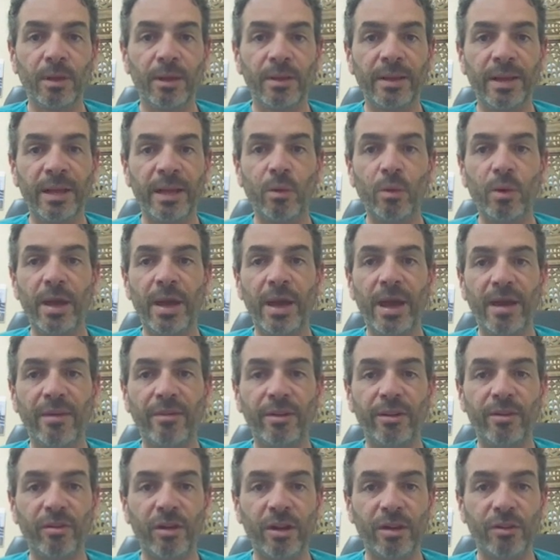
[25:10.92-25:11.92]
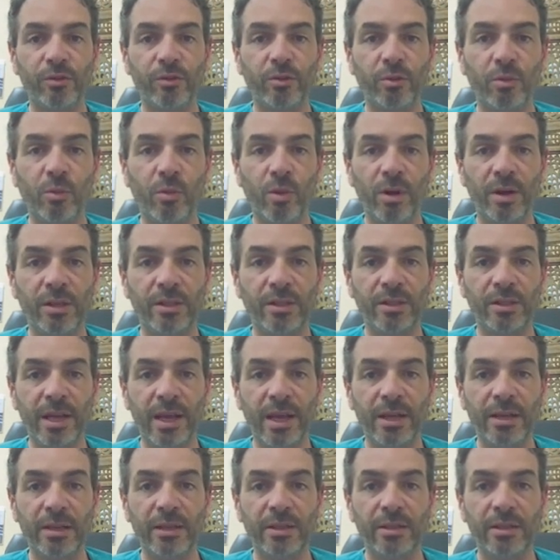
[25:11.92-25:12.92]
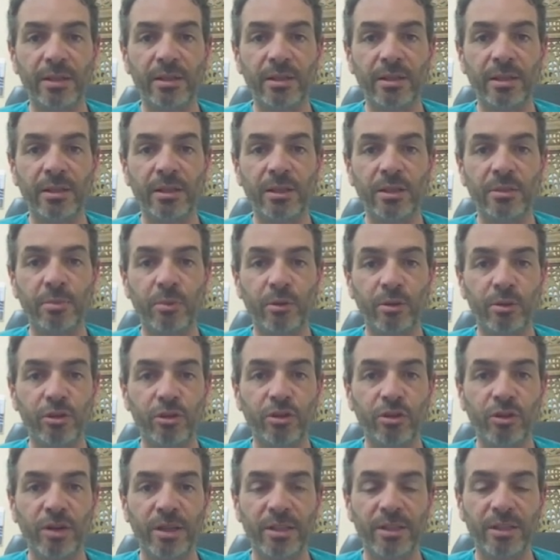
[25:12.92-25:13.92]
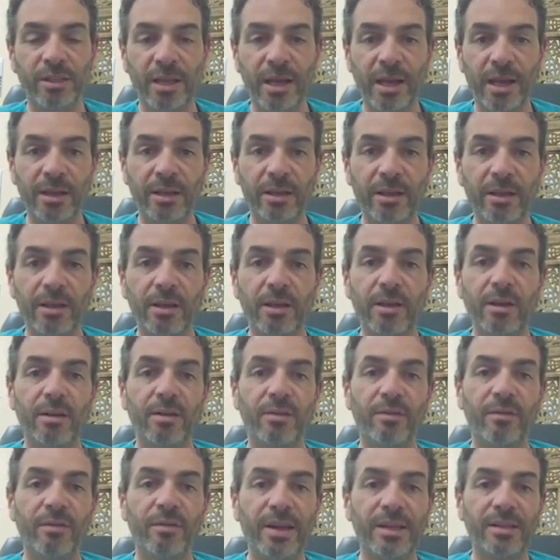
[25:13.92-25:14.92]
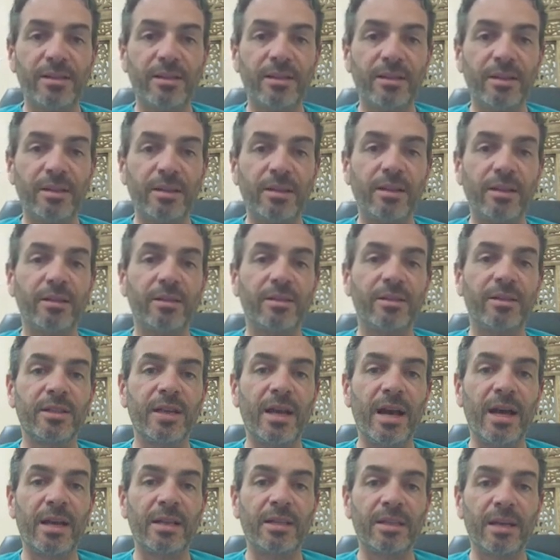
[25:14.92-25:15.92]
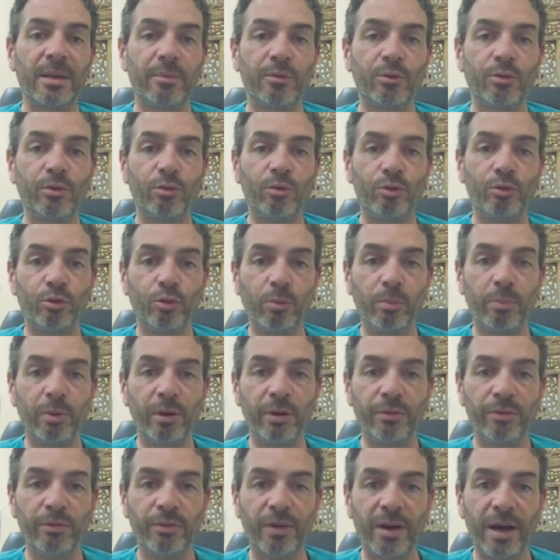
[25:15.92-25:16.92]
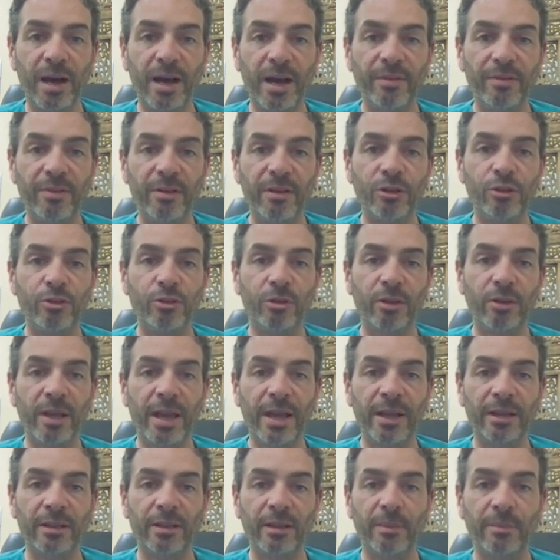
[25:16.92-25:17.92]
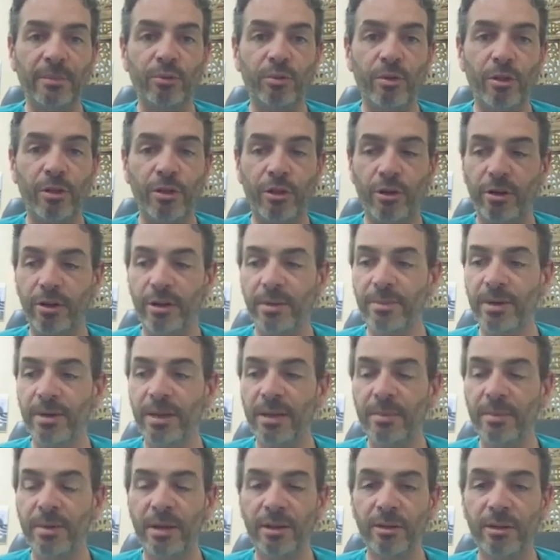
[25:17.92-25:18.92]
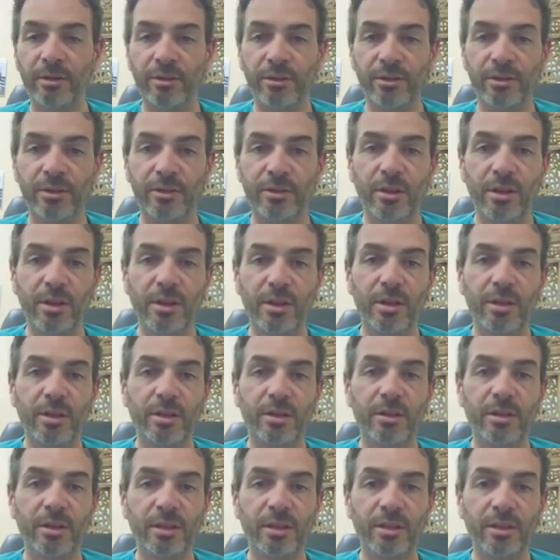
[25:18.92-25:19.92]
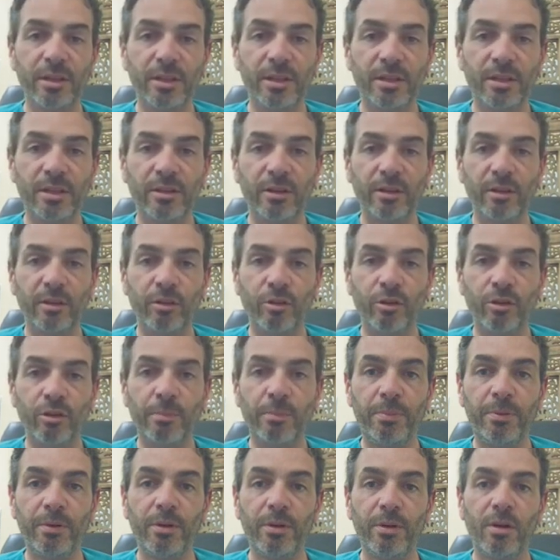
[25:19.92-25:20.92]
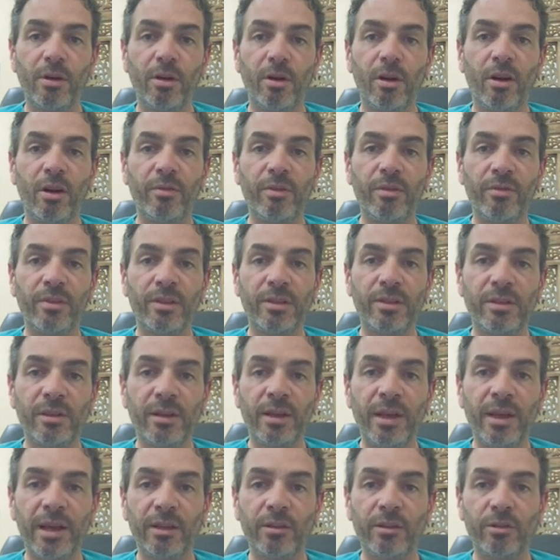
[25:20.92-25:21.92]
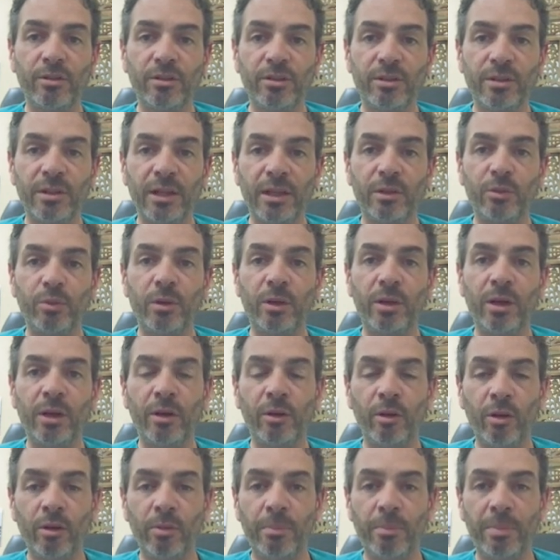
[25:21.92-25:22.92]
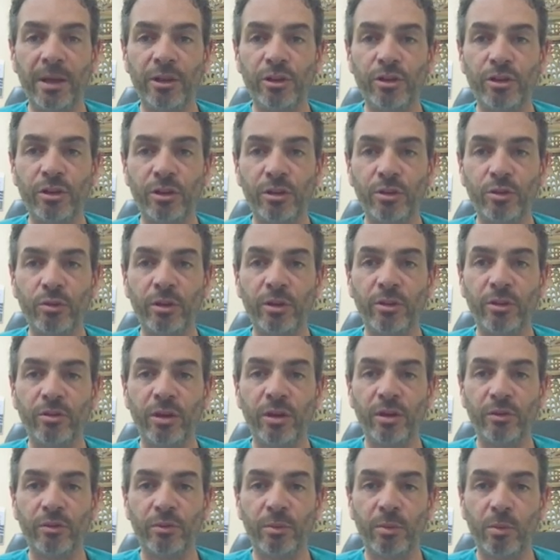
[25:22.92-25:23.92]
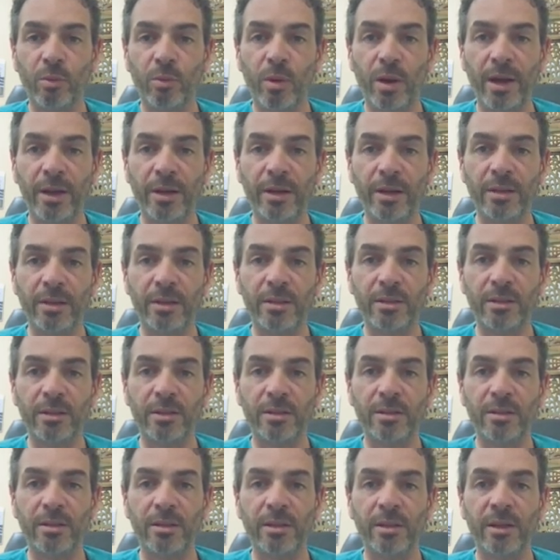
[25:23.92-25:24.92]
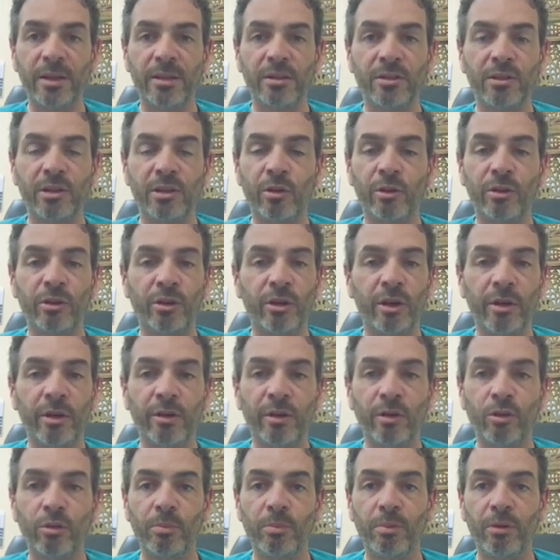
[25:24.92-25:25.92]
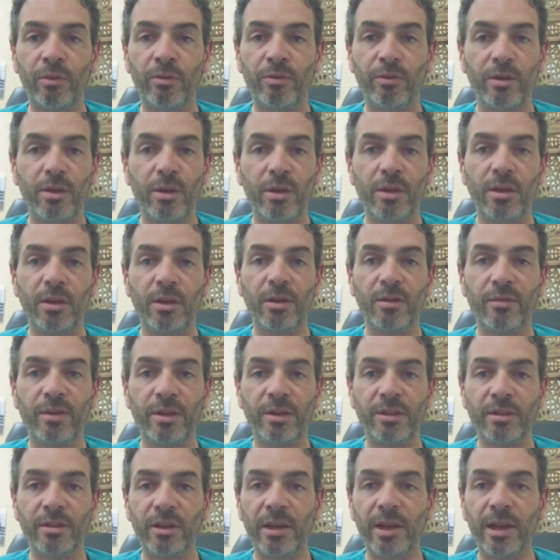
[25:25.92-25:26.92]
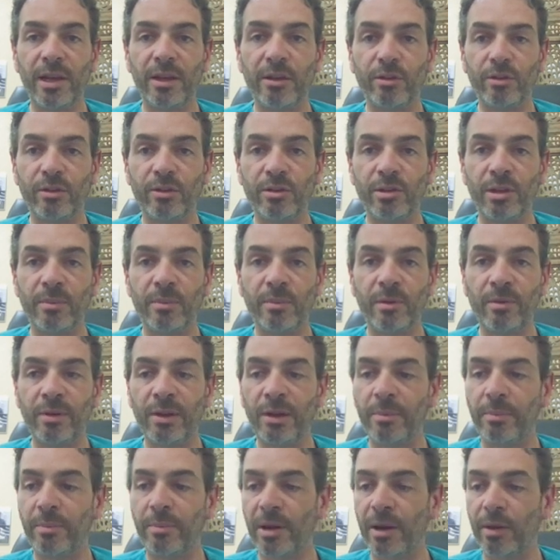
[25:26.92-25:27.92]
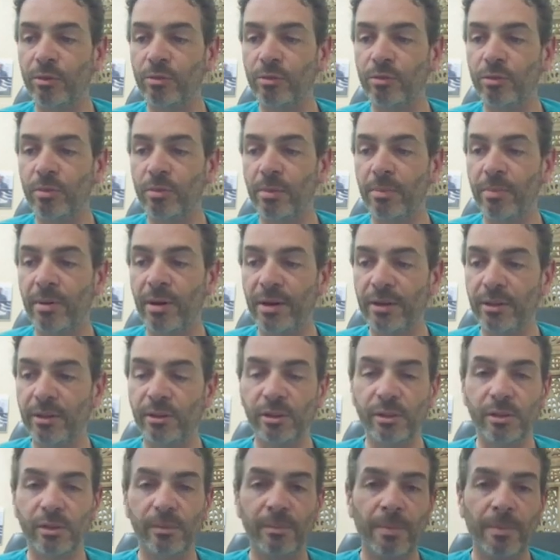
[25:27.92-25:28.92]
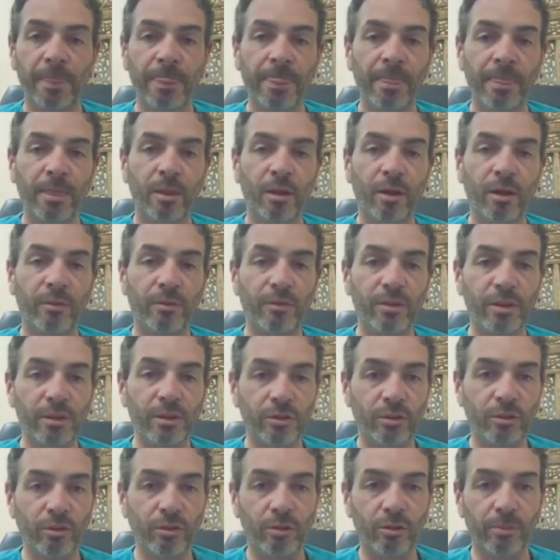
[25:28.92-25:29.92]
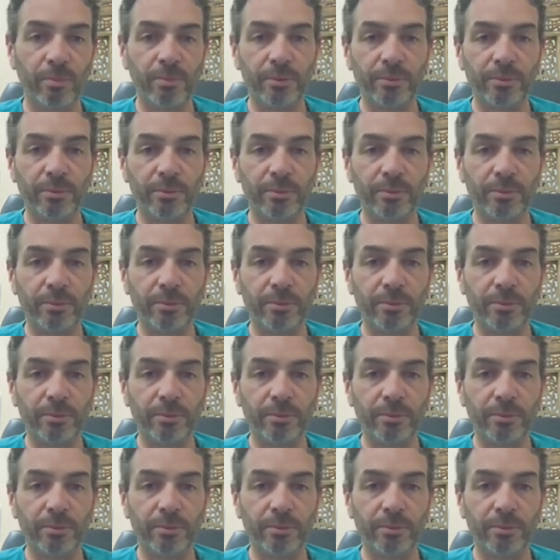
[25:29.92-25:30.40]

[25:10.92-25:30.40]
And then we have a Transform 1 study. This is a sponsored study, vessel size up to 2.5, lesion length up to 30 millimeters. This is the group of investigators that will enroll patients during Transform 1. This is an extraordinary group of investigators, and I'm really proud to be part of this group.